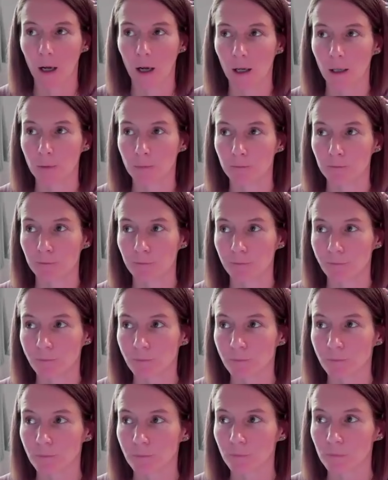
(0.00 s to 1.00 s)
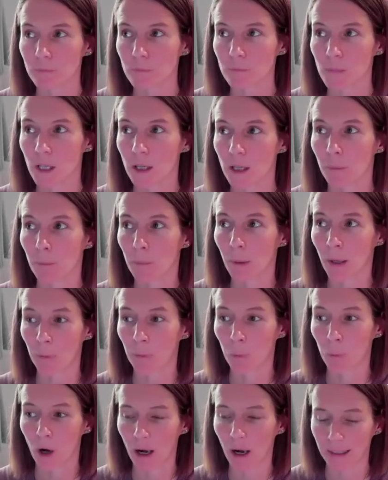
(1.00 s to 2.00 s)

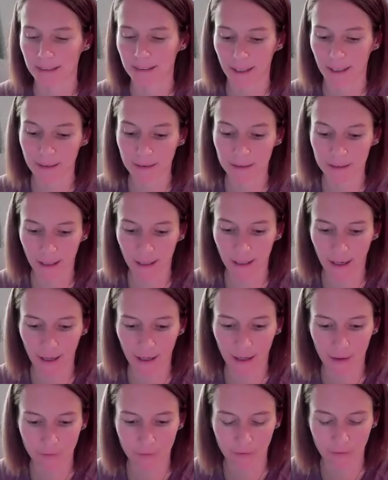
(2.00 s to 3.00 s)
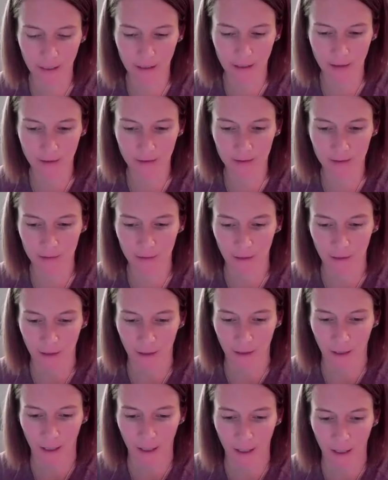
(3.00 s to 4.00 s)
But what I tend to have is,
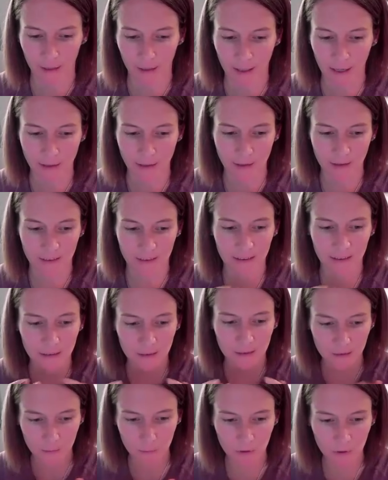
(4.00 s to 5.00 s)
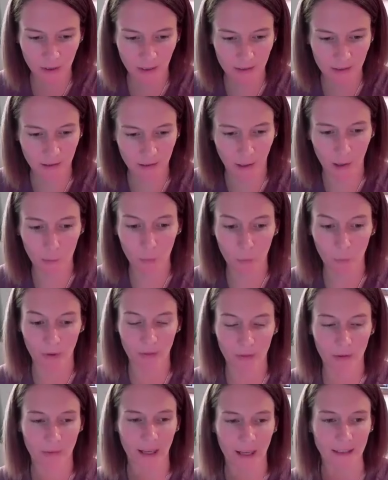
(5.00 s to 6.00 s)
again, a system set up,
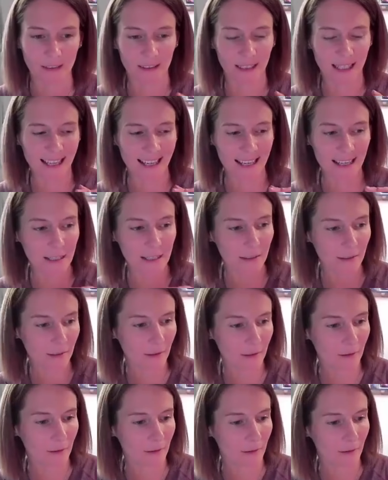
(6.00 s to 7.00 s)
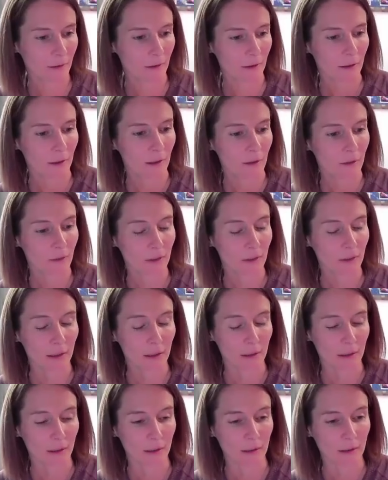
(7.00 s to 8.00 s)
whether that's in
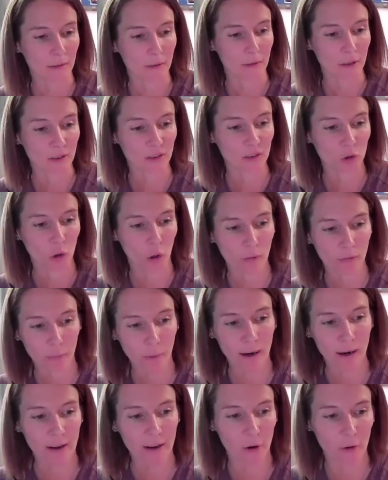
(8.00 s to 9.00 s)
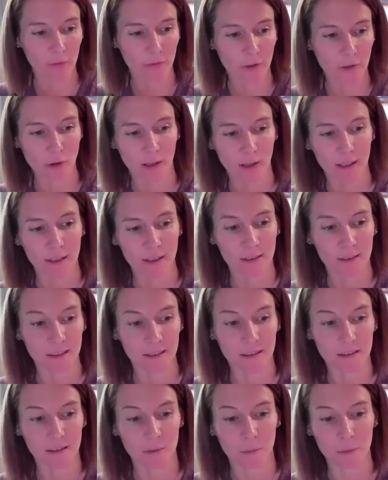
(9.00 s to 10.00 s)
the software of the tracking
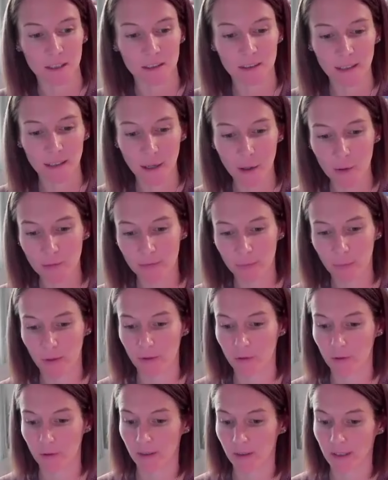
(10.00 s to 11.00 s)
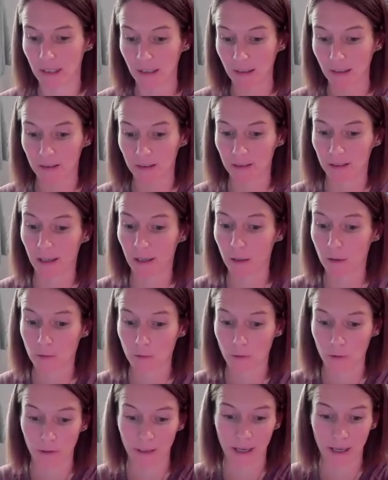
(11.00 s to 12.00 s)
system itself, whether it's an
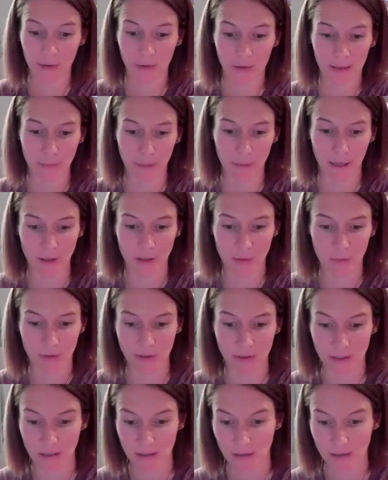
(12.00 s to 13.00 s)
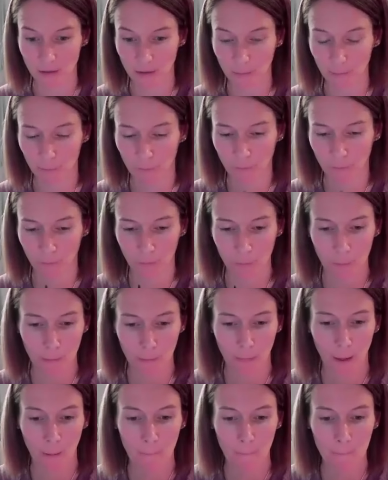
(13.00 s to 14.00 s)
Excel or an athlete management system,
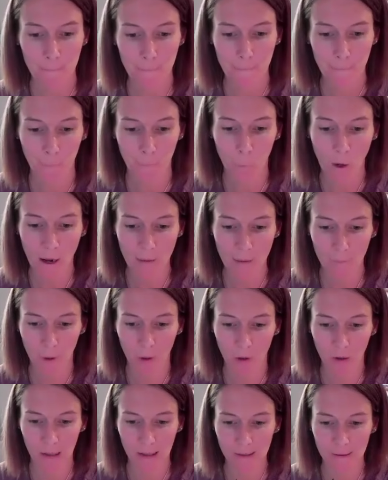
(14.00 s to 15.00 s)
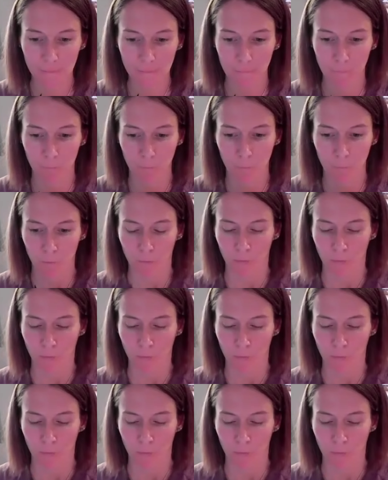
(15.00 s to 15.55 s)
whereby